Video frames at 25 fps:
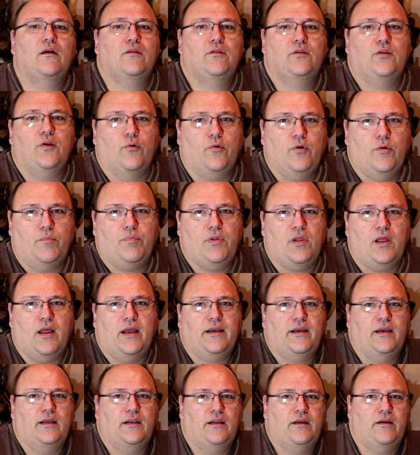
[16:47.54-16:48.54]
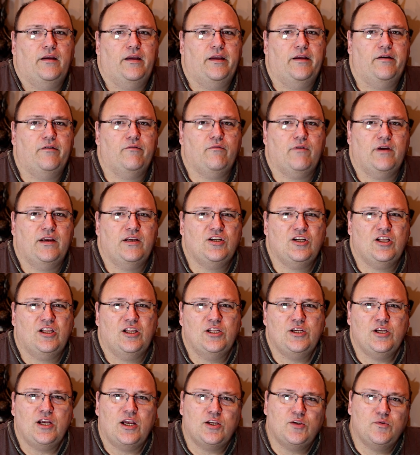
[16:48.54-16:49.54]
don't apply any racial
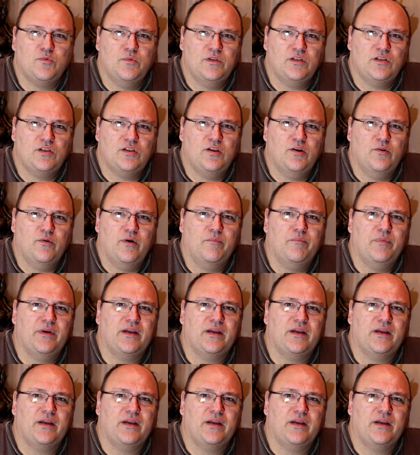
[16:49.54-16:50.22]
adjustments to it,